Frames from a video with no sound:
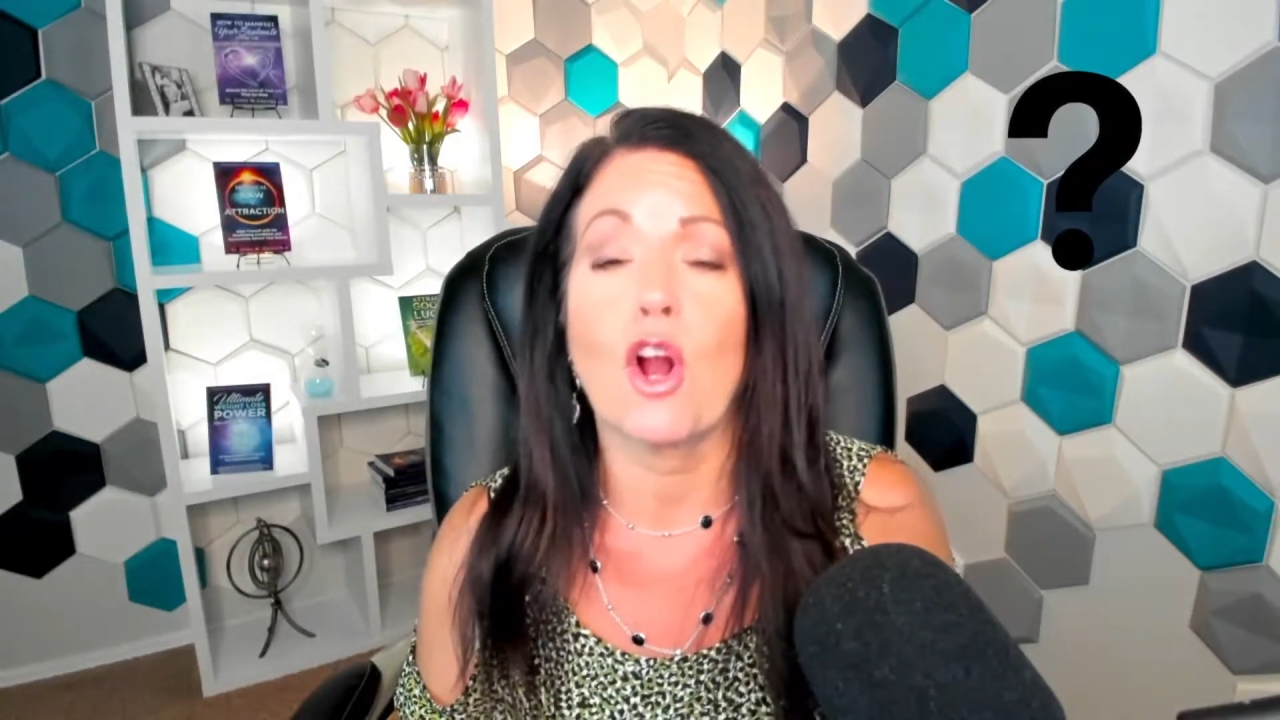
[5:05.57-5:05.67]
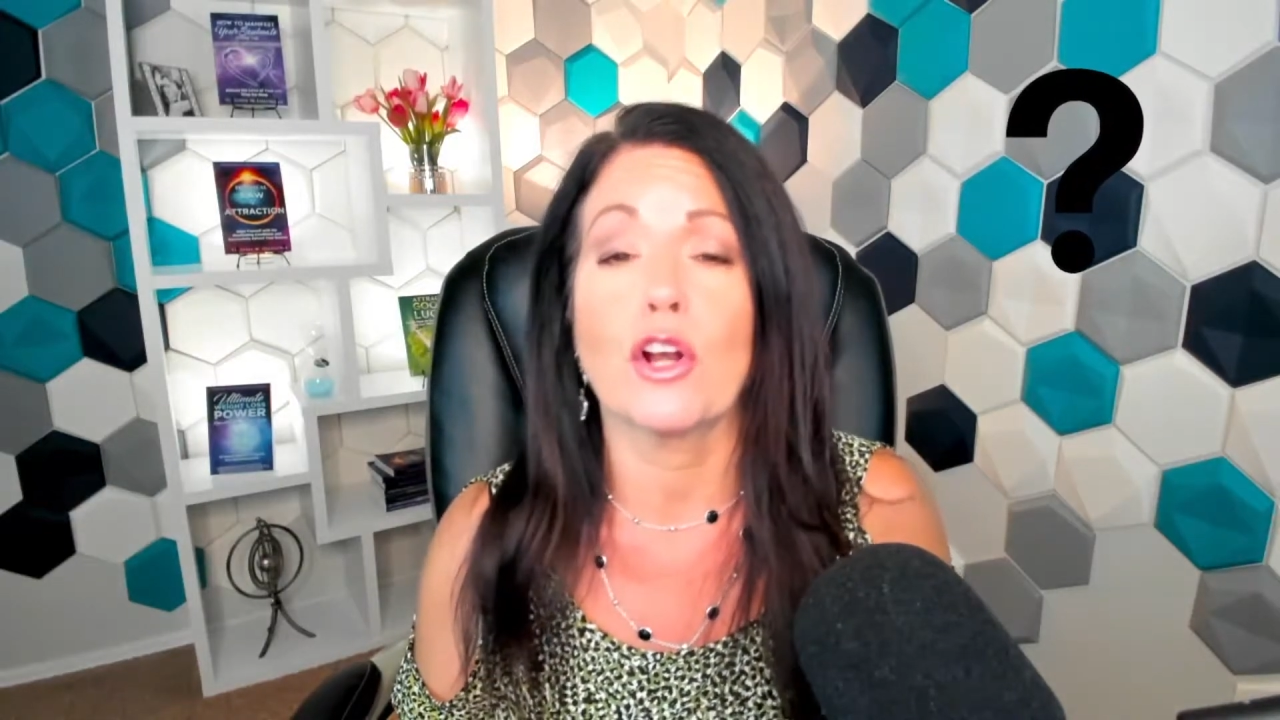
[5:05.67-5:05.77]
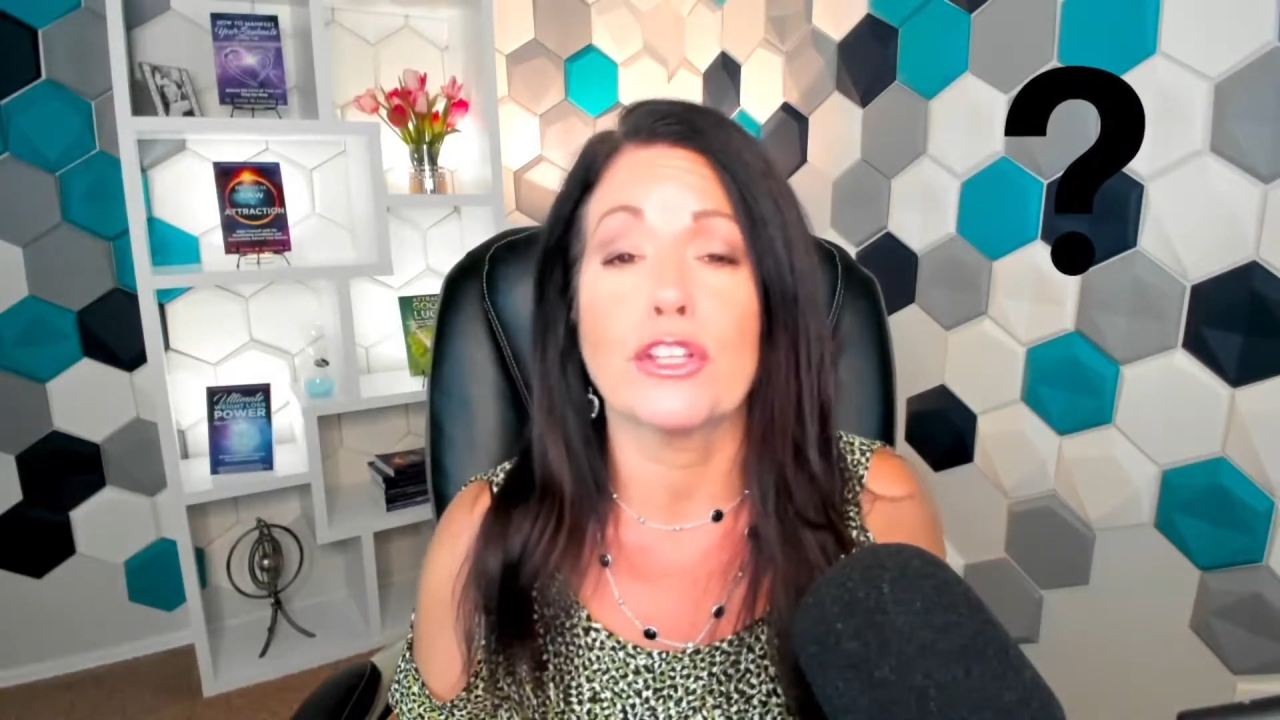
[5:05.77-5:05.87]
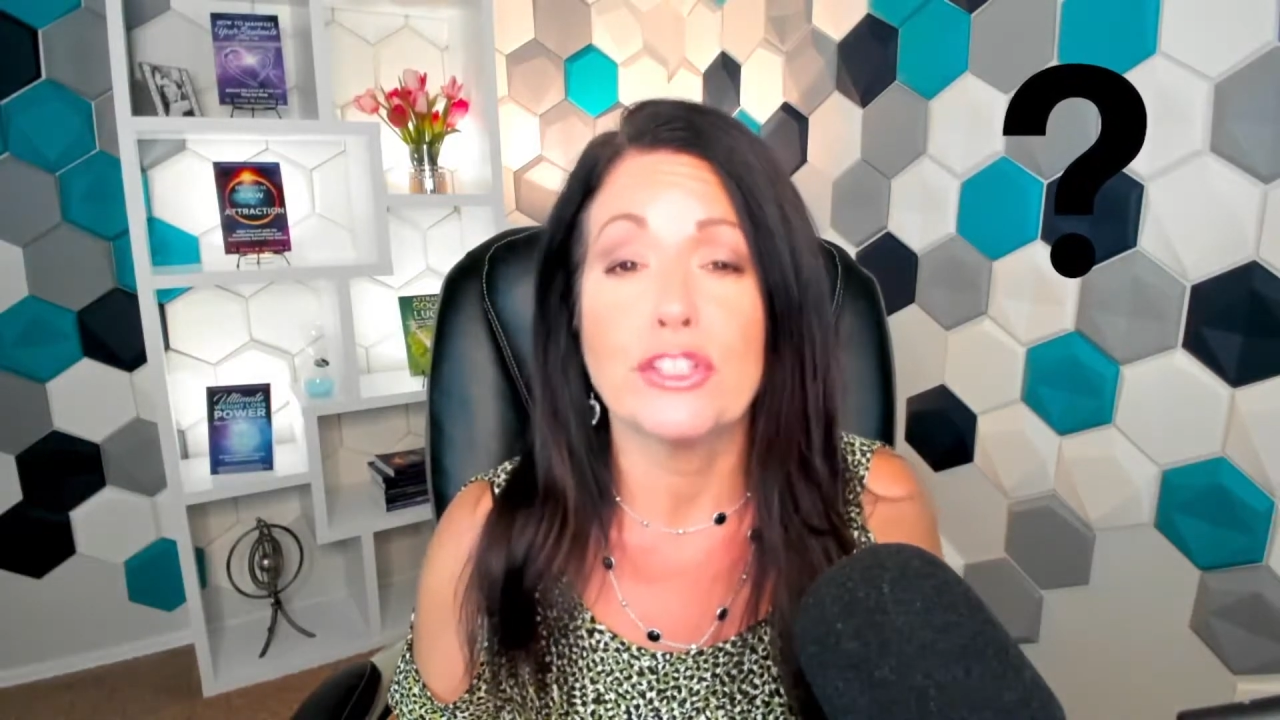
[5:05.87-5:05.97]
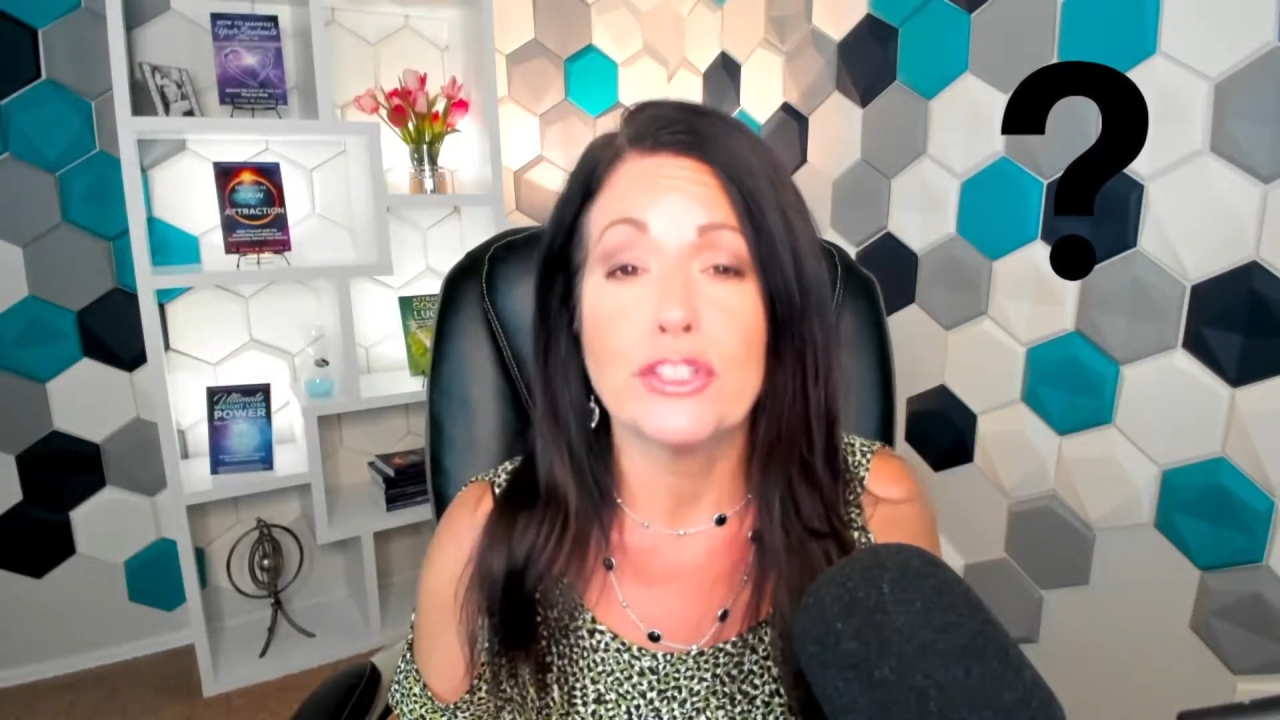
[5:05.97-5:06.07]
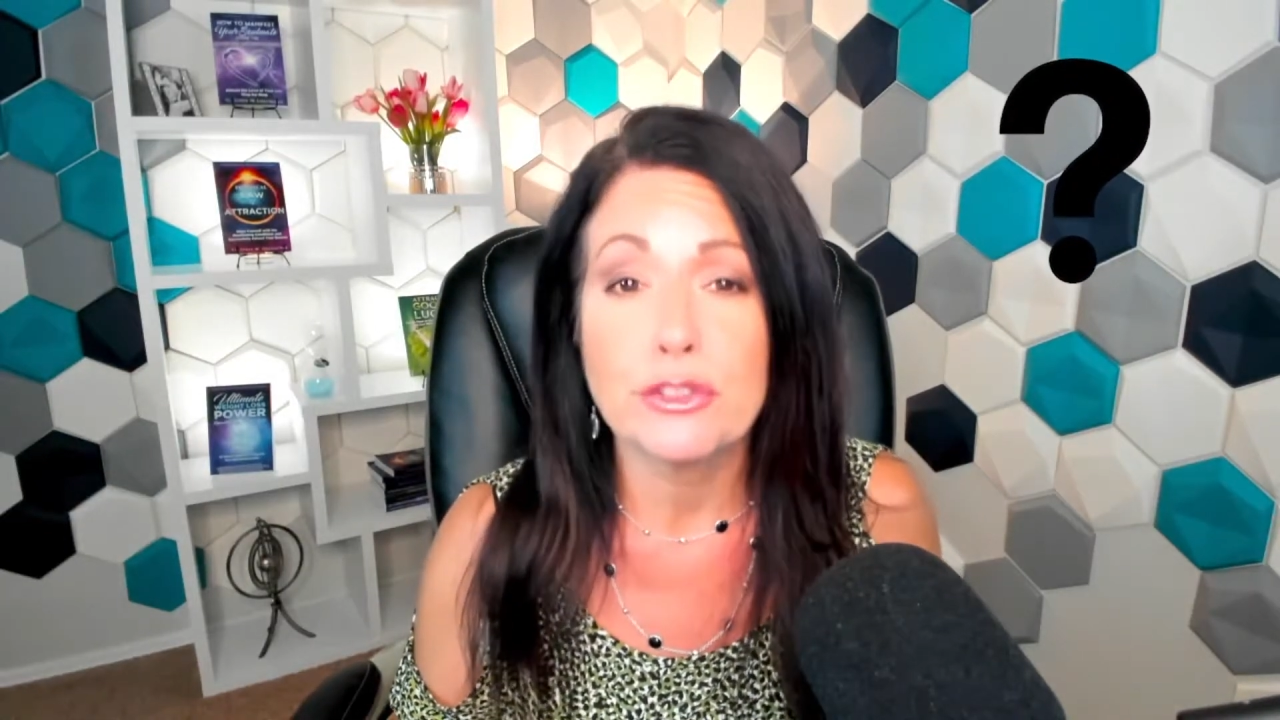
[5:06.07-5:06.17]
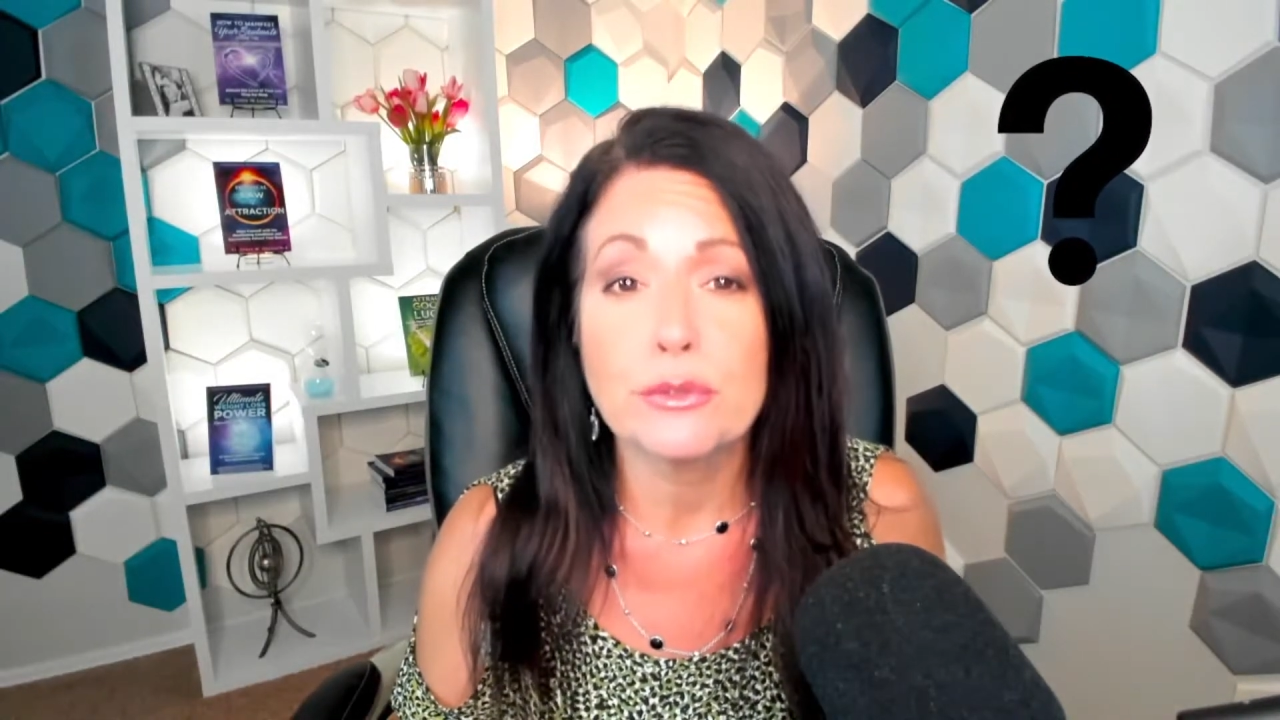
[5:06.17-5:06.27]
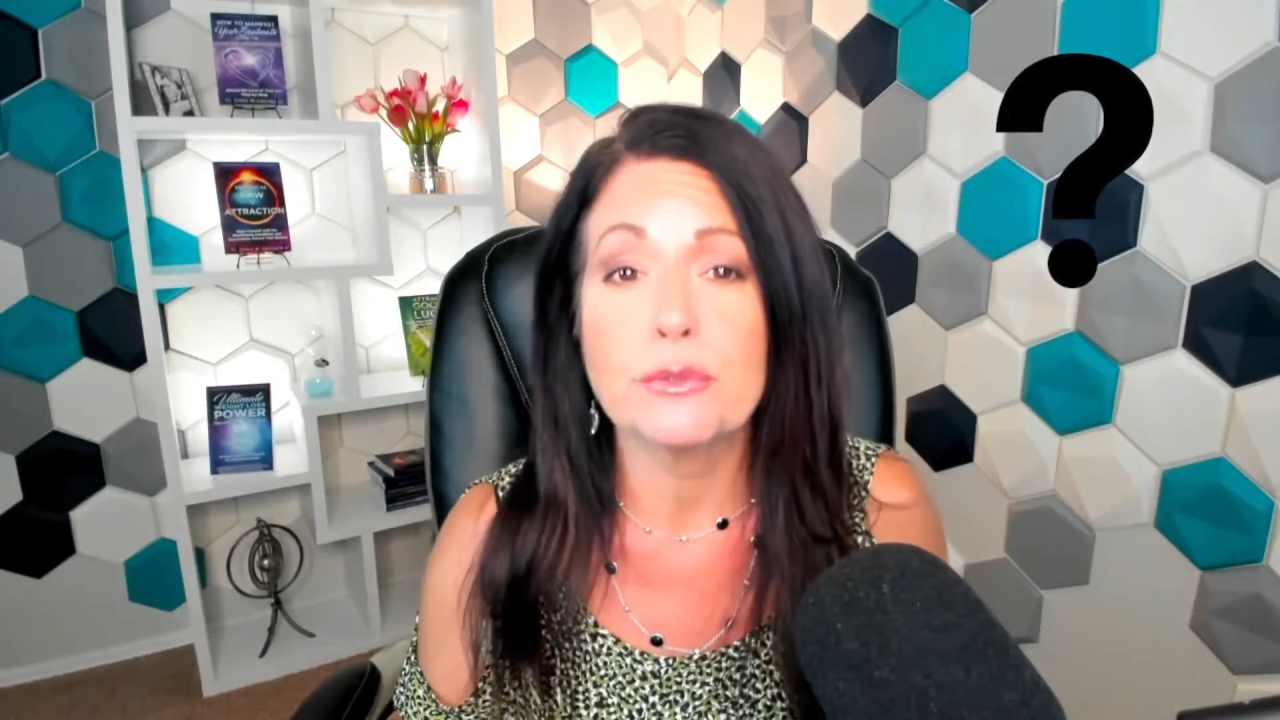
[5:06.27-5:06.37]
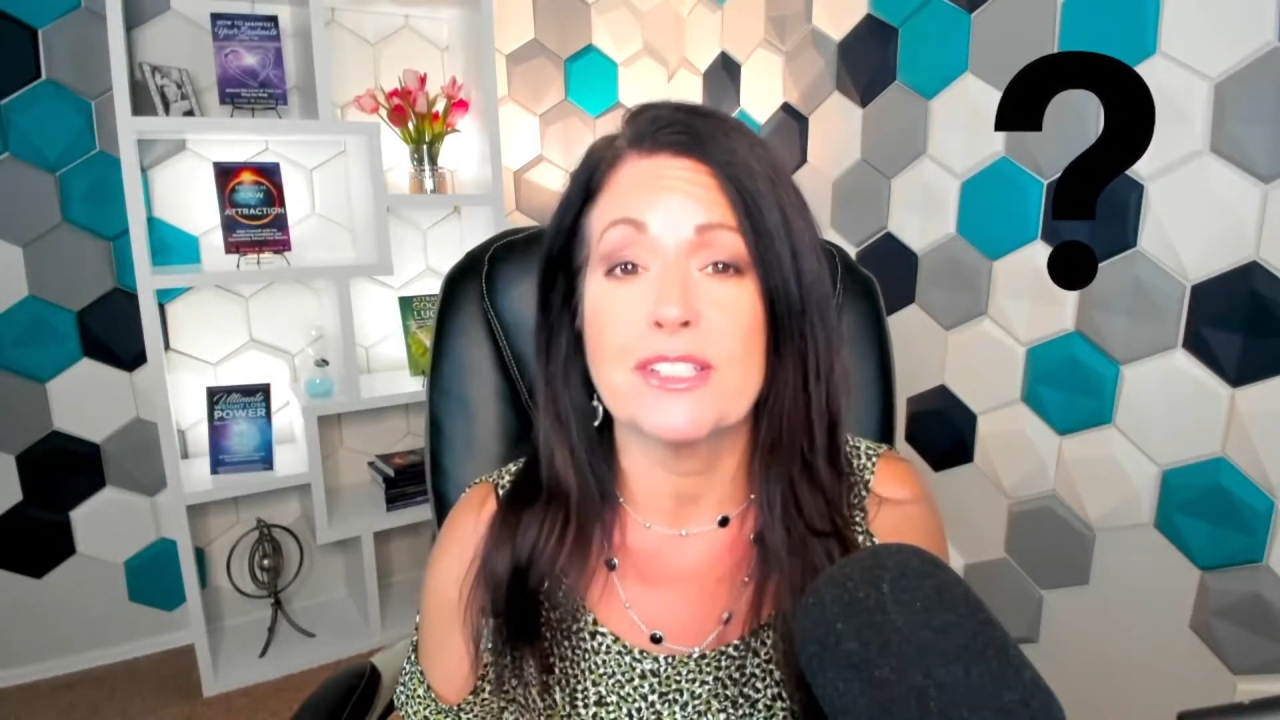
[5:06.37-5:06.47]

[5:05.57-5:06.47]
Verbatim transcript: are you